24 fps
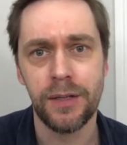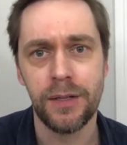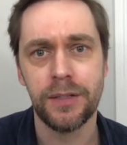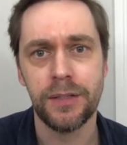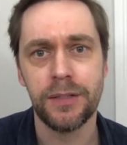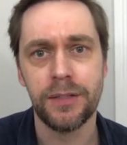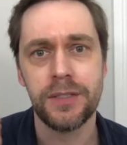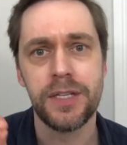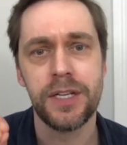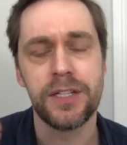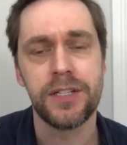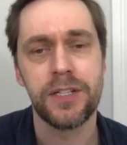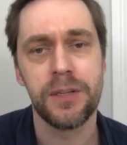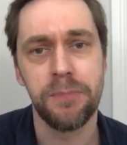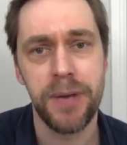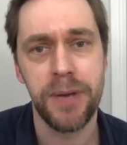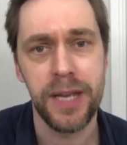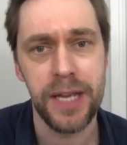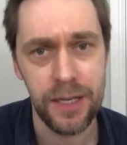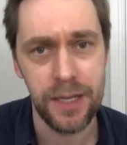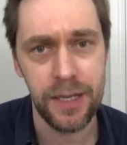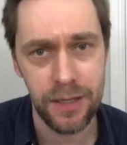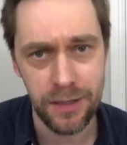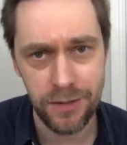
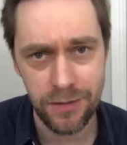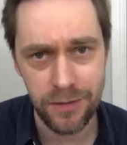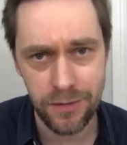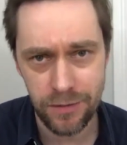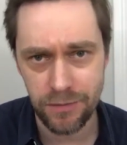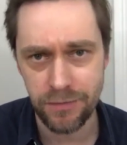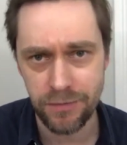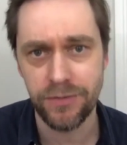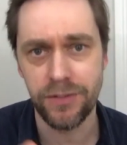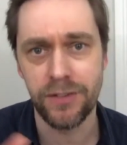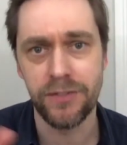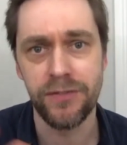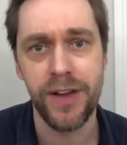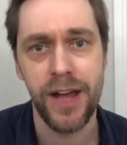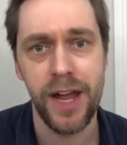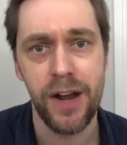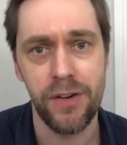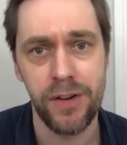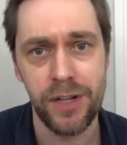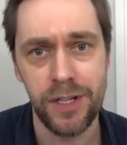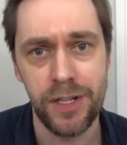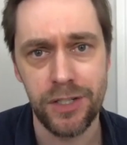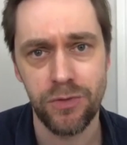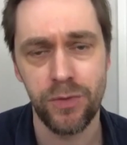disappeared for
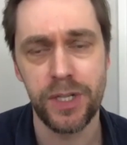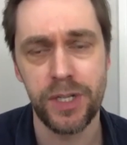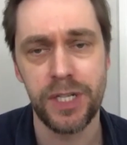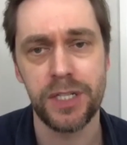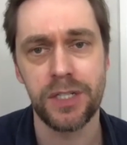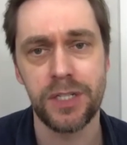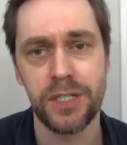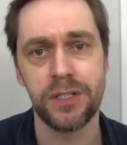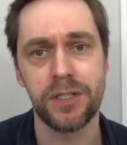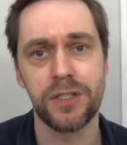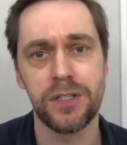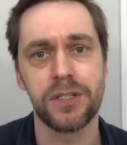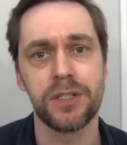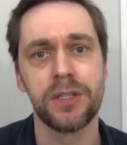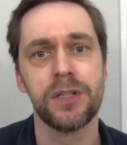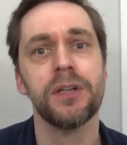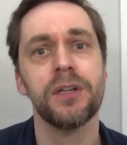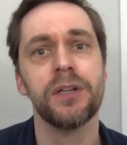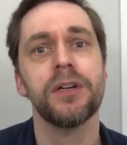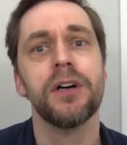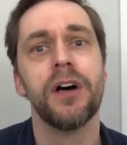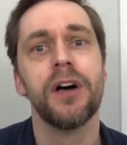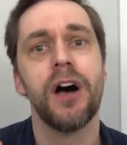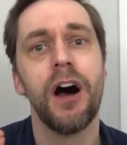various reasons,
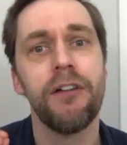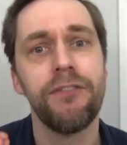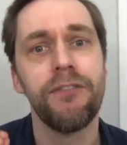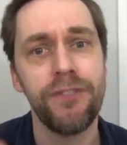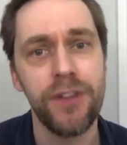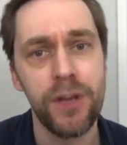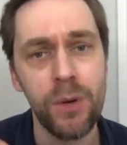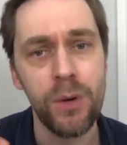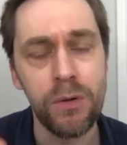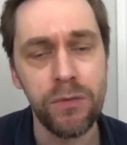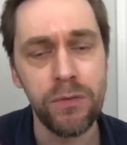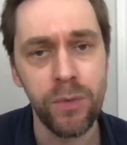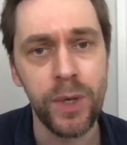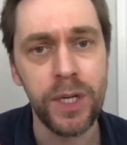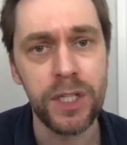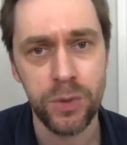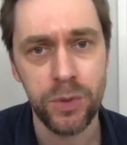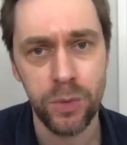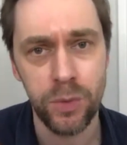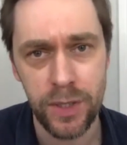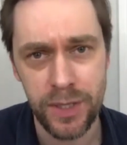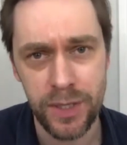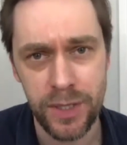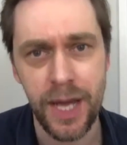a few of which
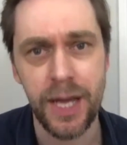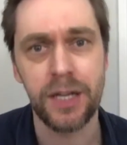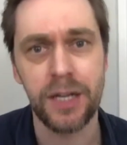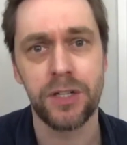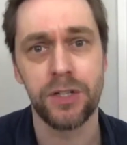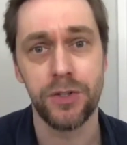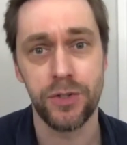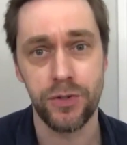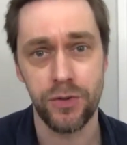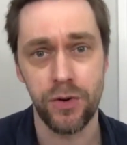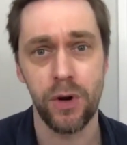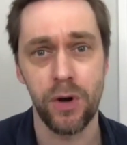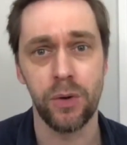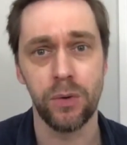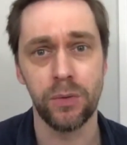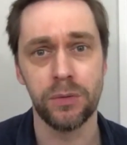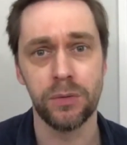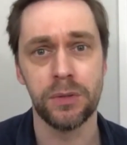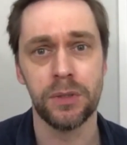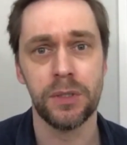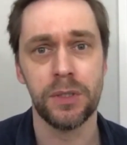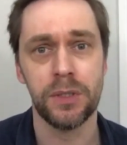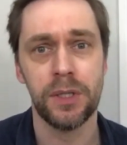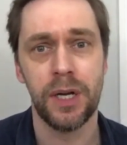were in their control,
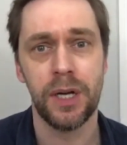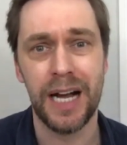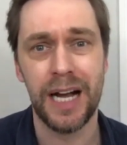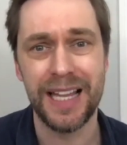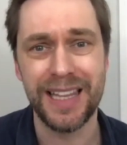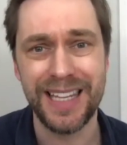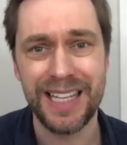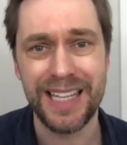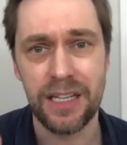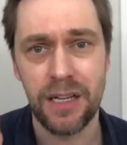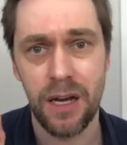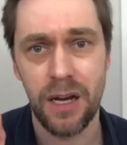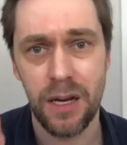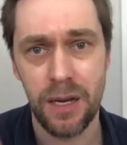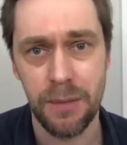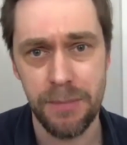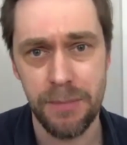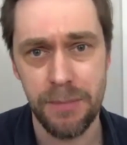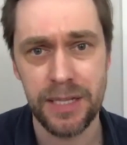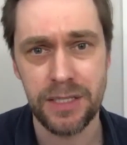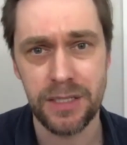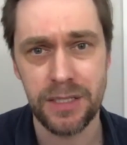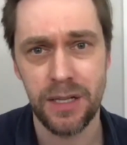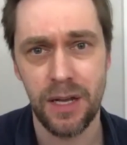and they kind of
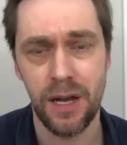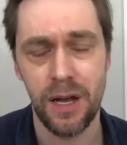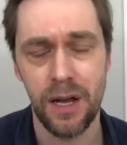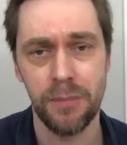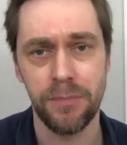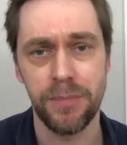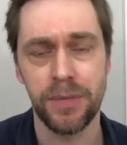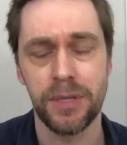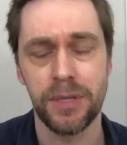messed it up.